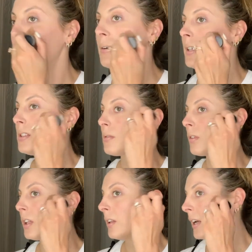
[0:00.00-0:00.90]
always
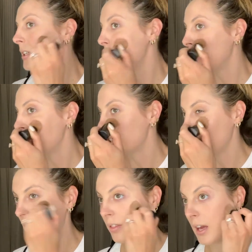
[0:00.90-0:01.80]
really like to make
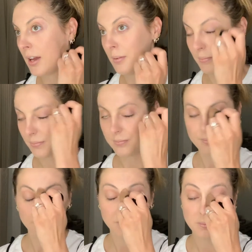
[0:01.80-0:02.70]
sure that
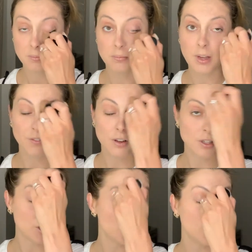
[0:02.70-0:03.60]
my
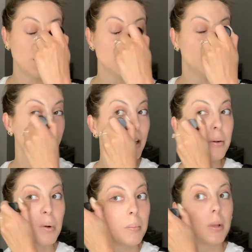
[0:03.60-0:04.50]
foundation is very
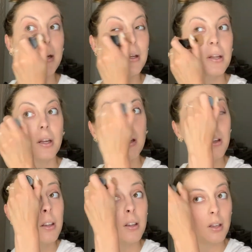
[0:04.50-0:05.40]
well blended
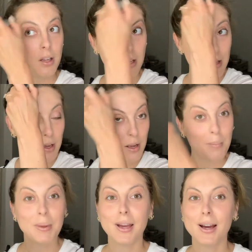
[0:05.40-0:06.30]

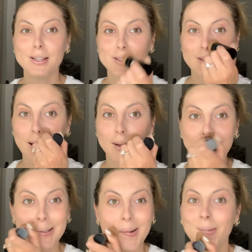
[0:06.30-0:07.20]
because that
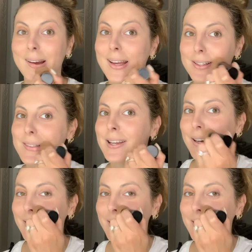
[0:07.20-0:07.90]
is always